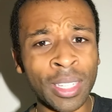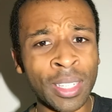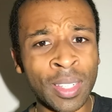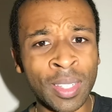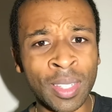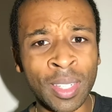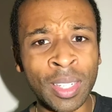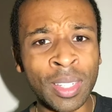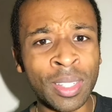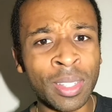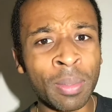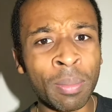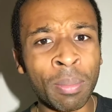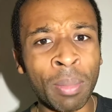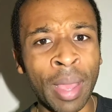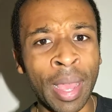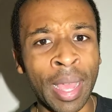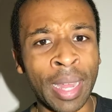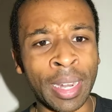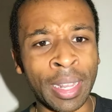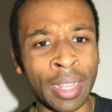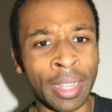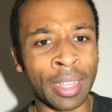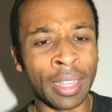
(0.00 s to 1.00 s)

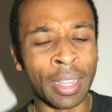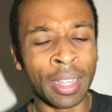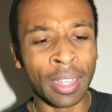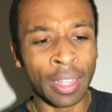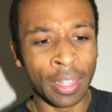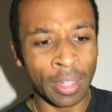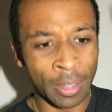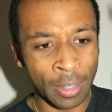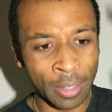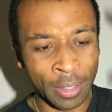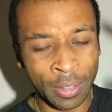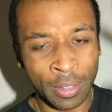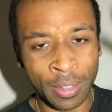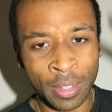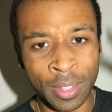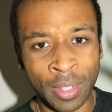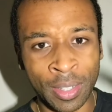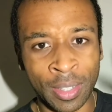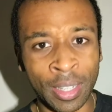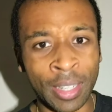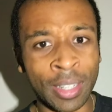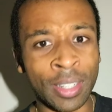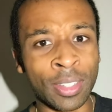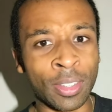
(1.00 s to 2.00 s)
systematic
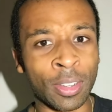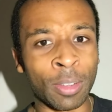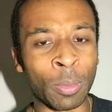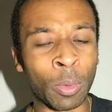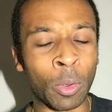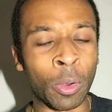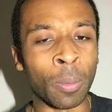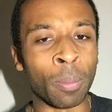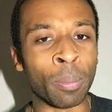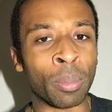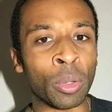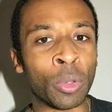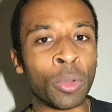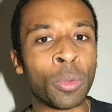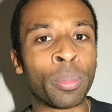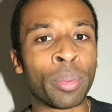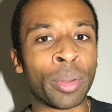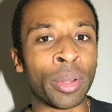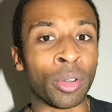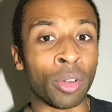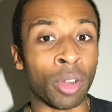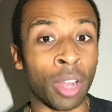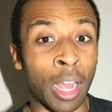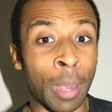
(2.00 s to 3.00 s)
system or
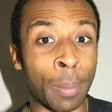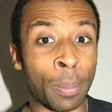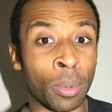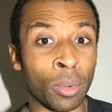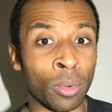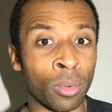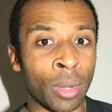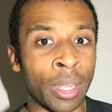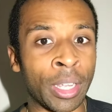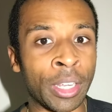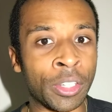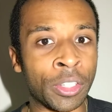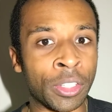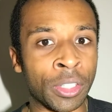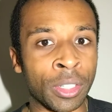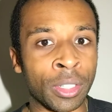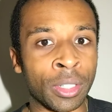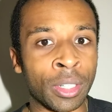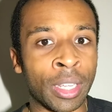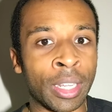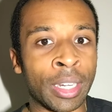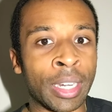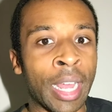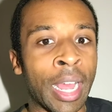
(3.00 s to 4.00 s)
blueprint or
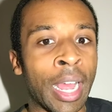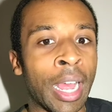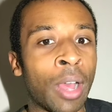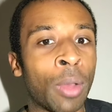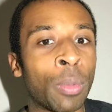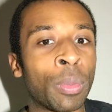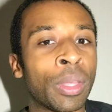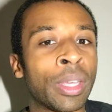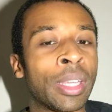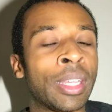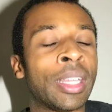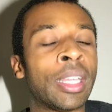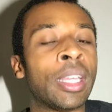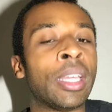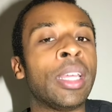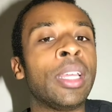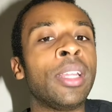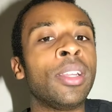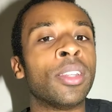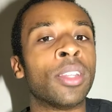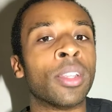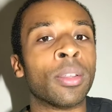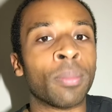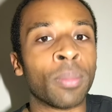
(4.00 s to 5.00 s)
operation in how the
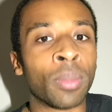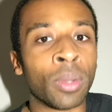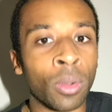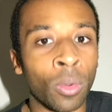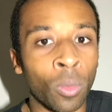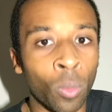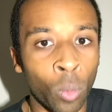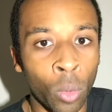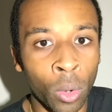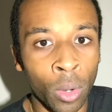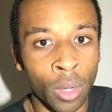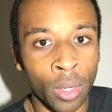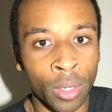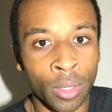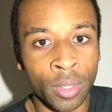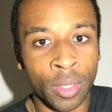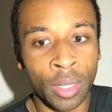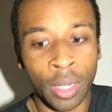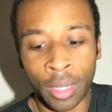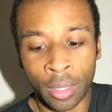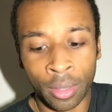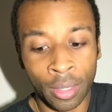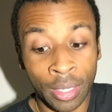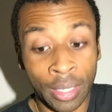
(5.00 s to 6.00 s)
kingdom
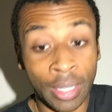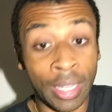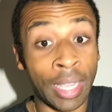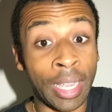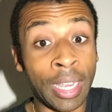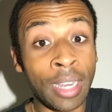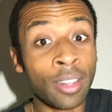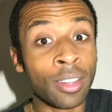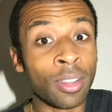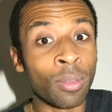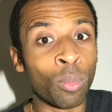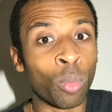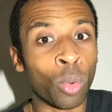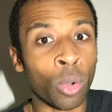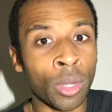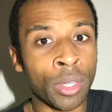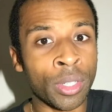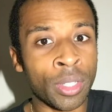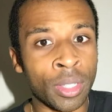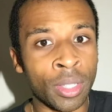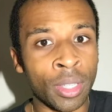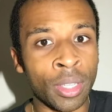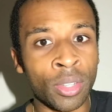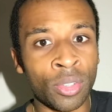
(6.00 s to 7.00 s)
works. The kingdom
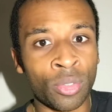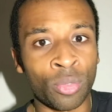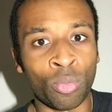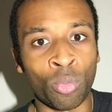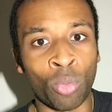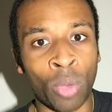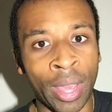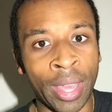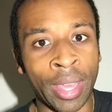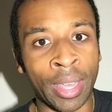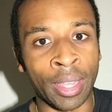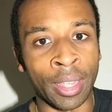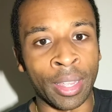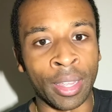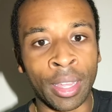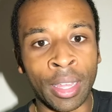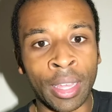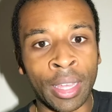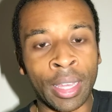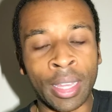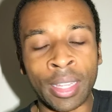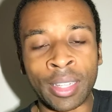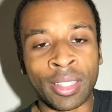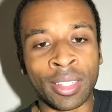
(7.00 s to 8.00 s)
works this way.
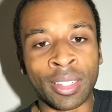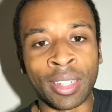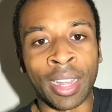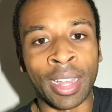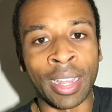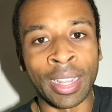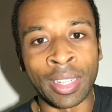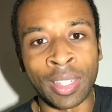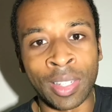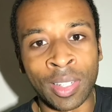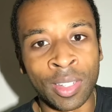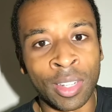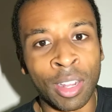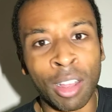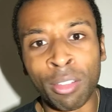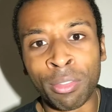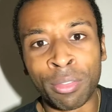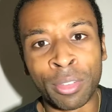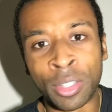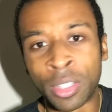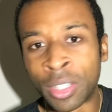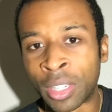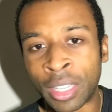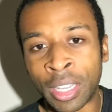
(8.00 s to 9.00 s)
It's not a
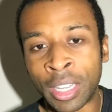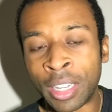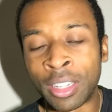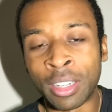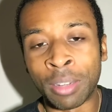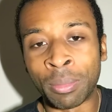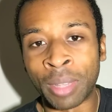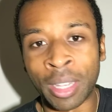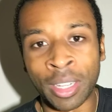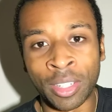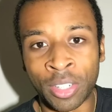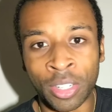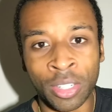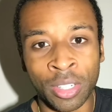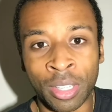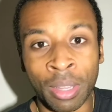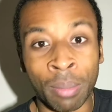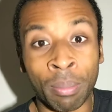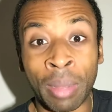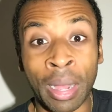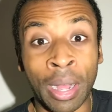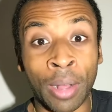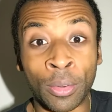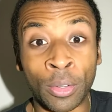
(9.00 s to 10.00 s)
selfish kingdom that's just
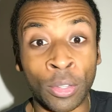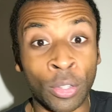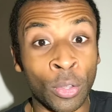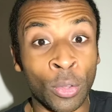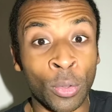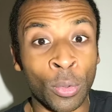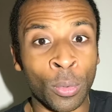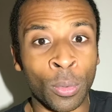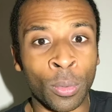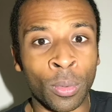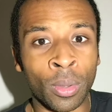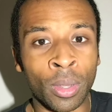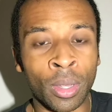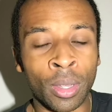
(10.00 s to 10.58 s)
about you.